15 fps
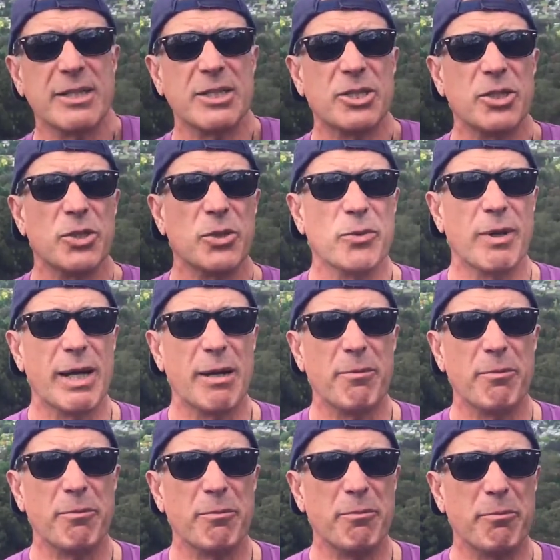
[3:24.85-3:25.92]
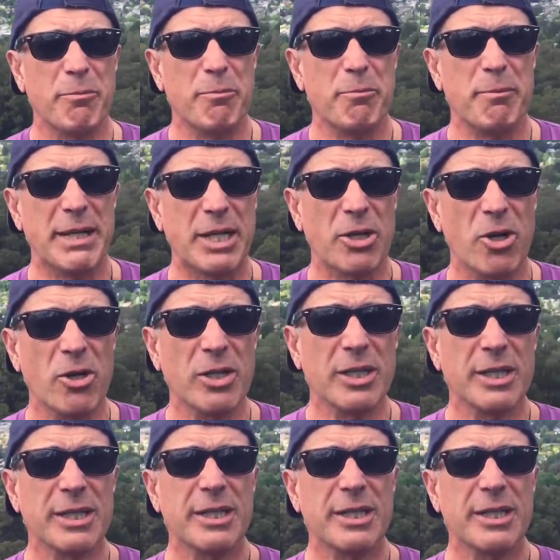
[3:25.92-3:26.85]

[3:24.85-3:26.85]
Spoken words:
to Mittagong,